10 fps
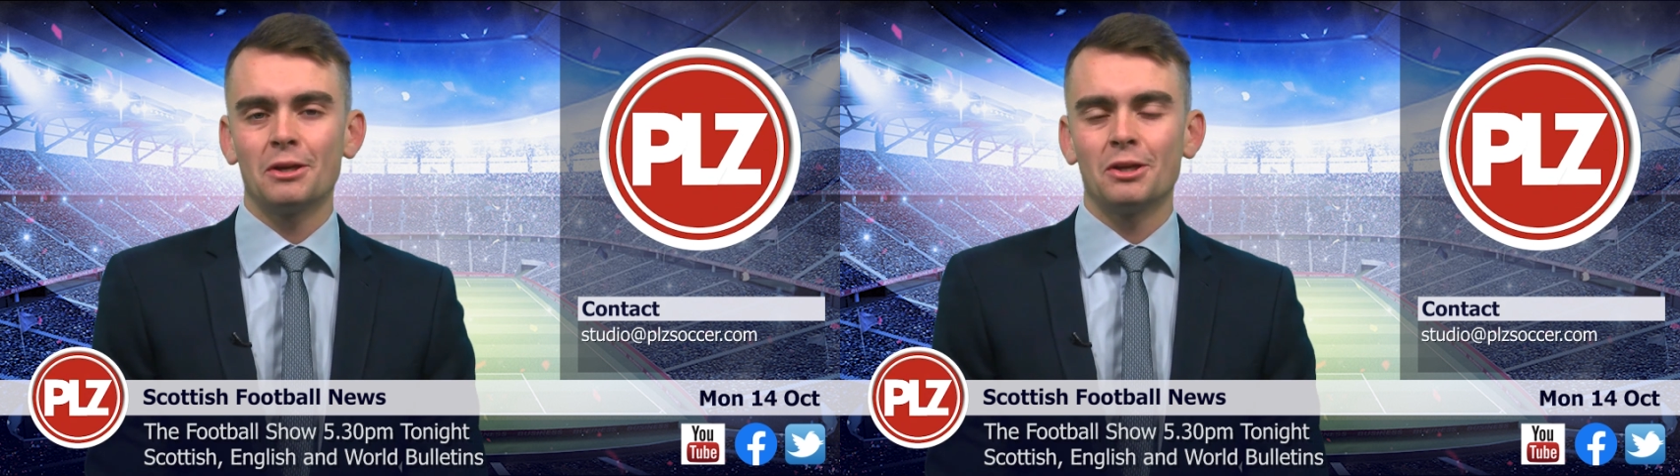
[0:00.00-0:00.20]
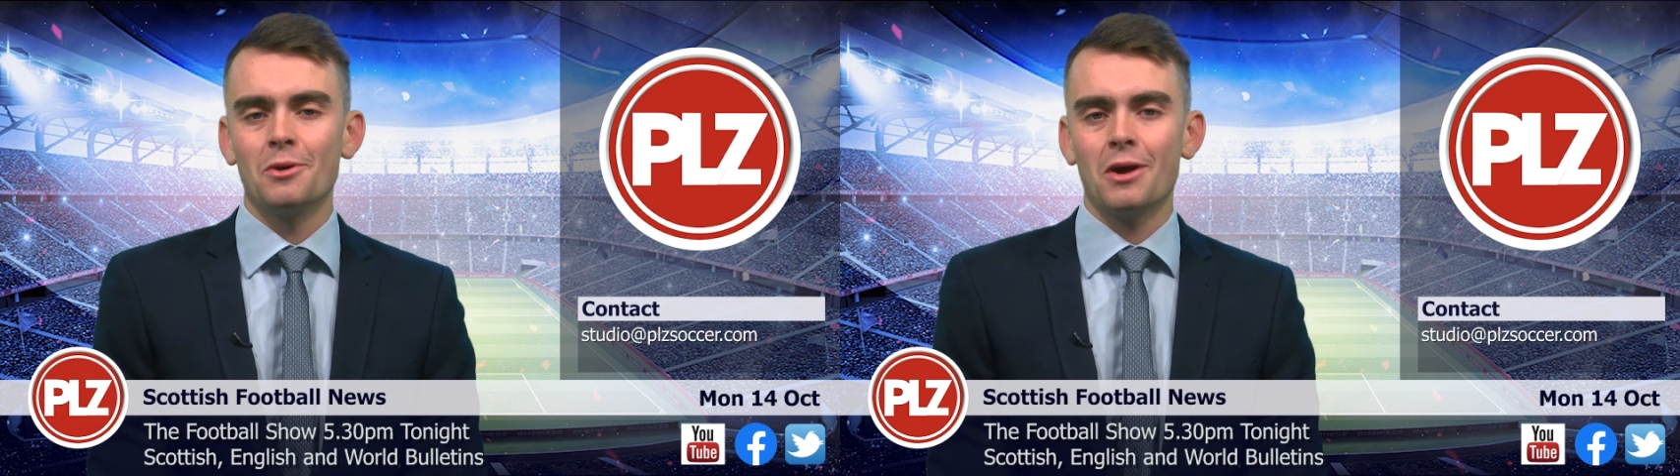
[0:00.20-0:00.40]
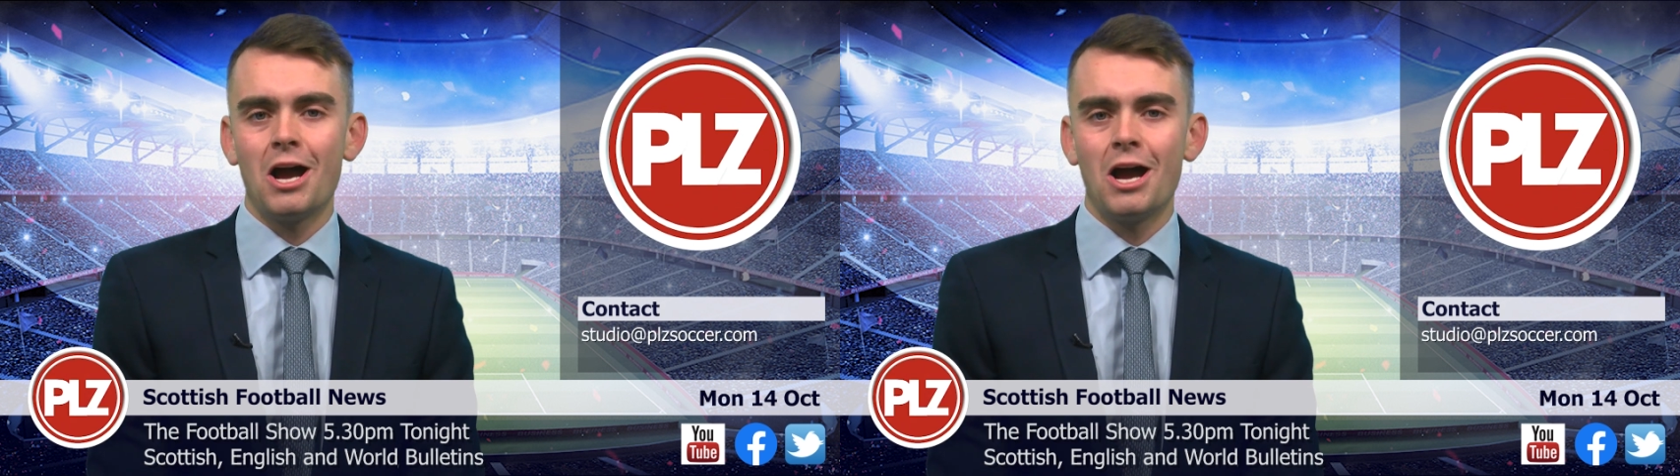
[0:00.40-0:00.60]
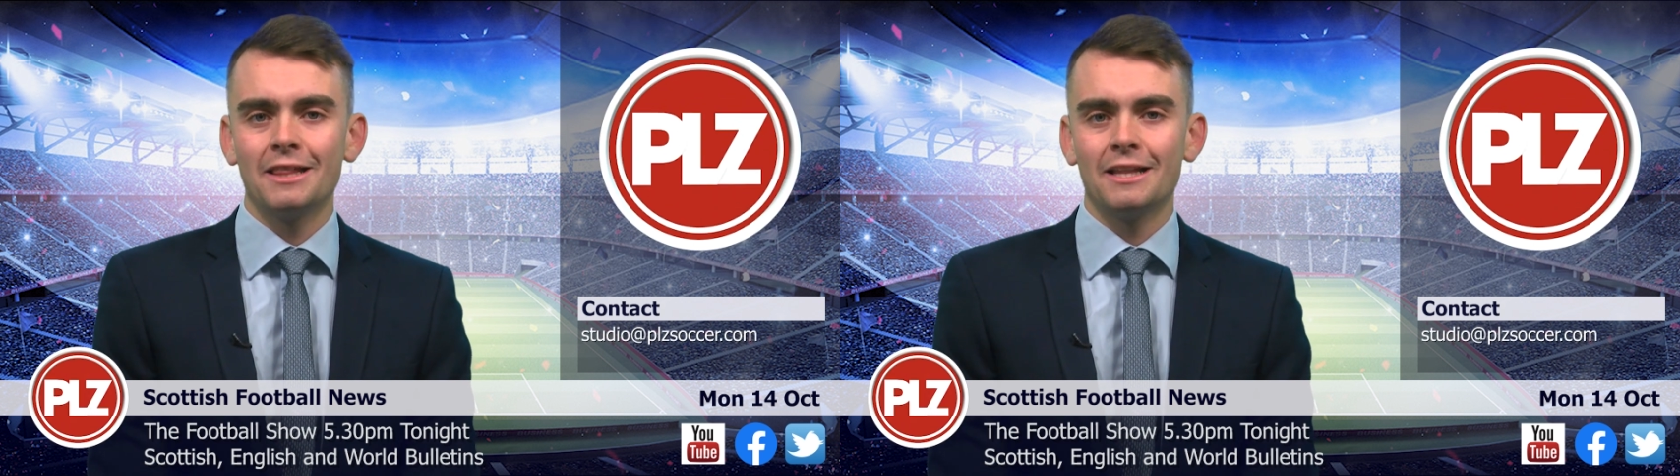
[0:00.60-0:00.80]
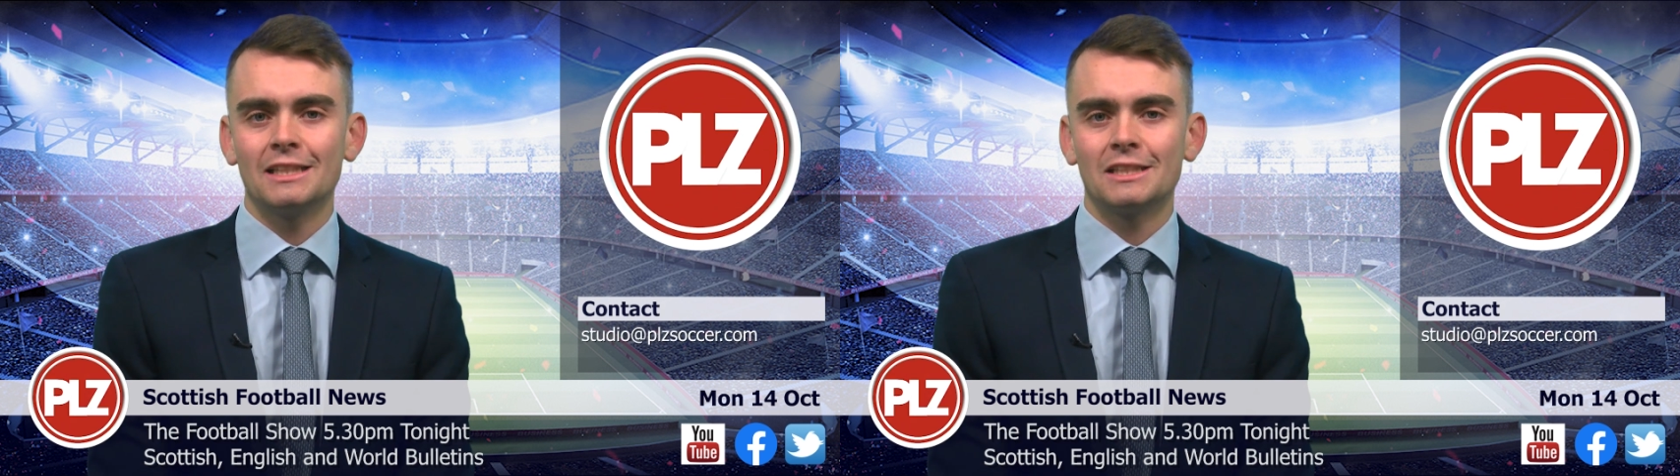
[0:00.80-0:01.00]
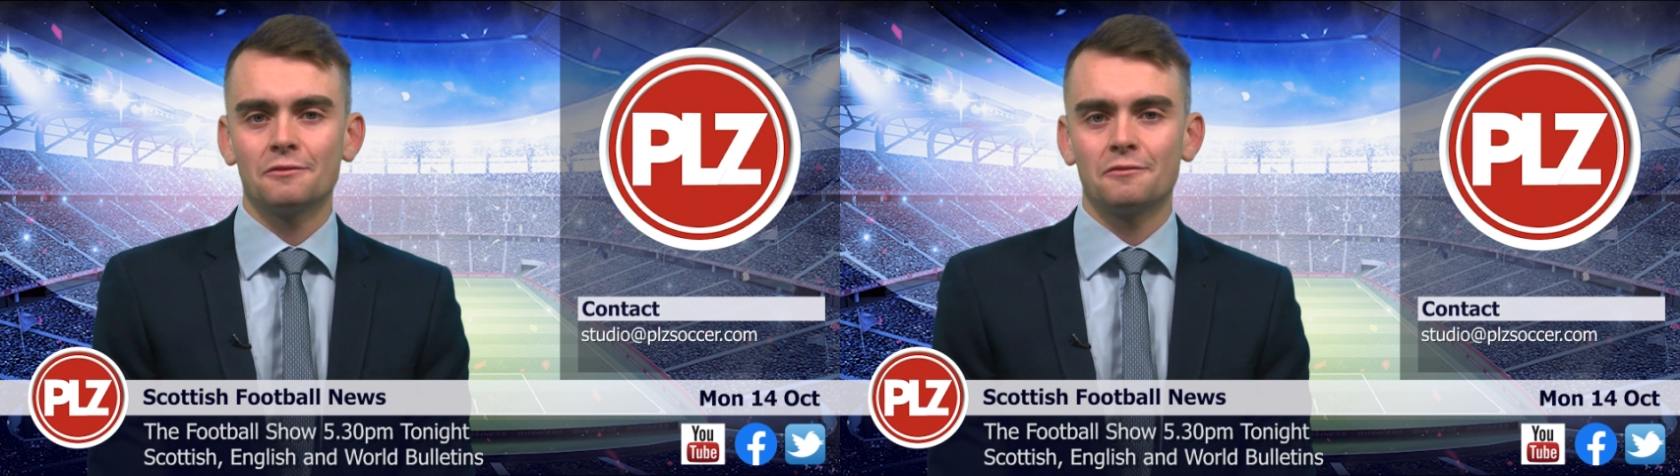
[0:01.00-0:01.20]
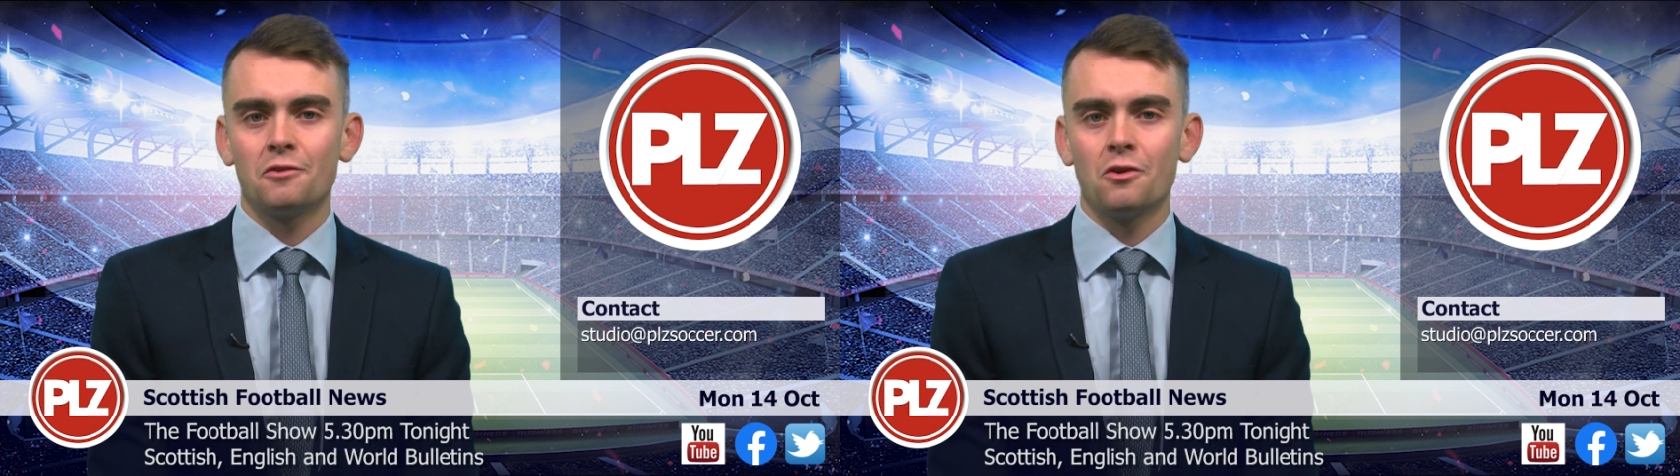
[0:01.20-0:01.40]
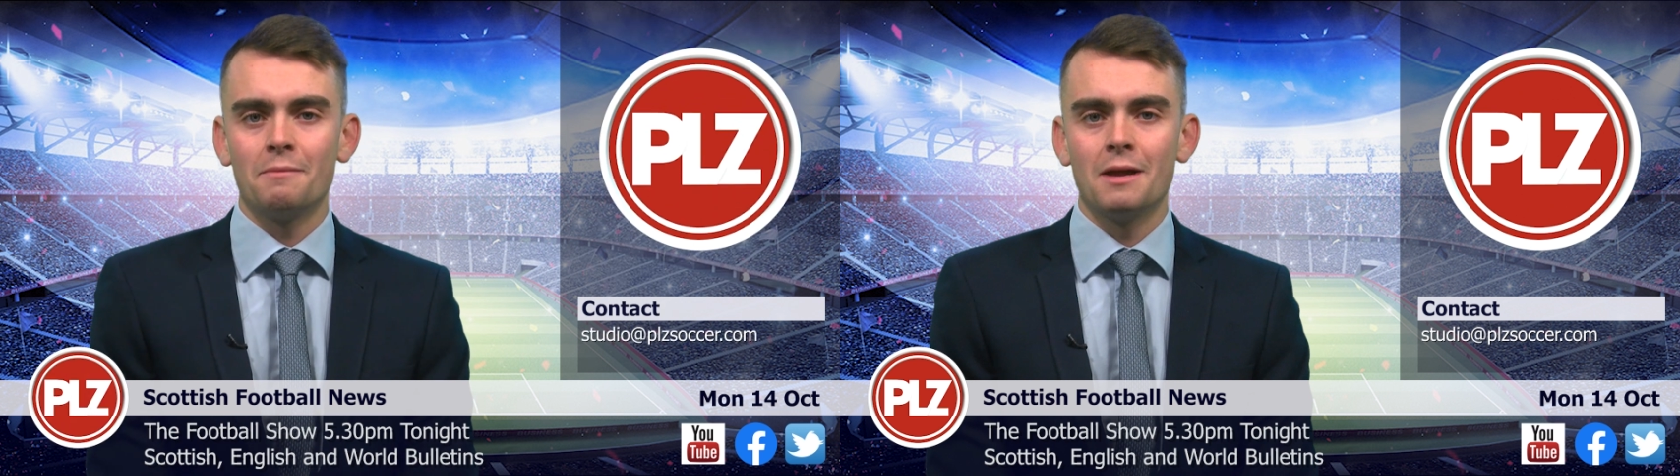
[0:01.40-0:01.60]
bring you highlights
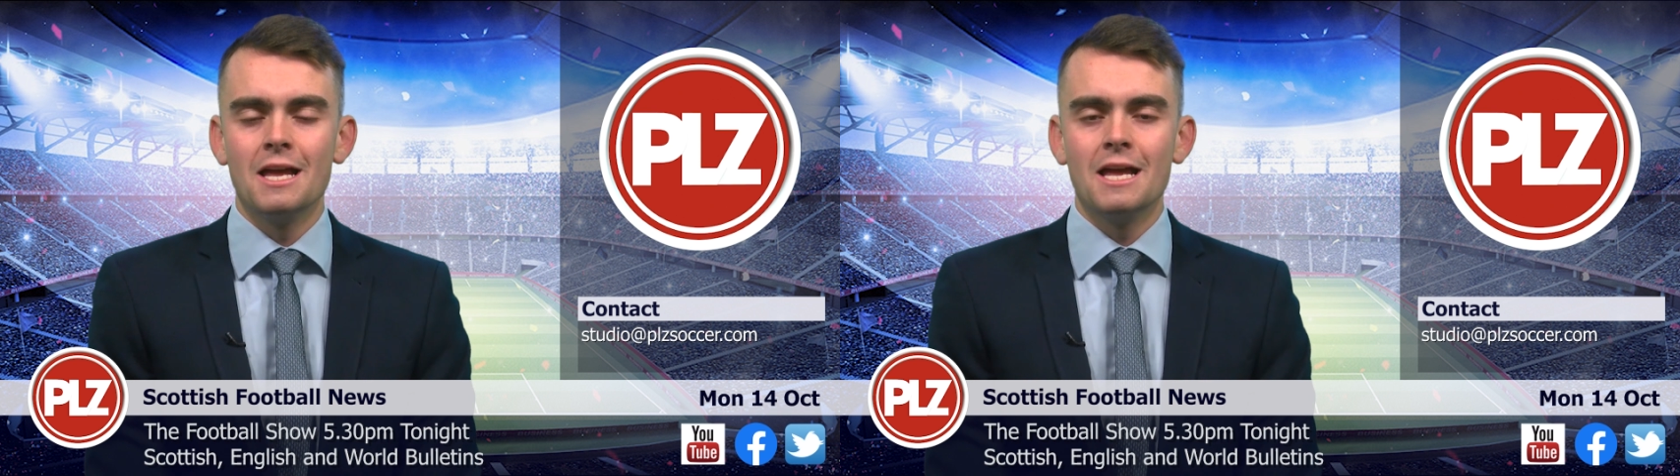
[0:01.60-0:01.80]
from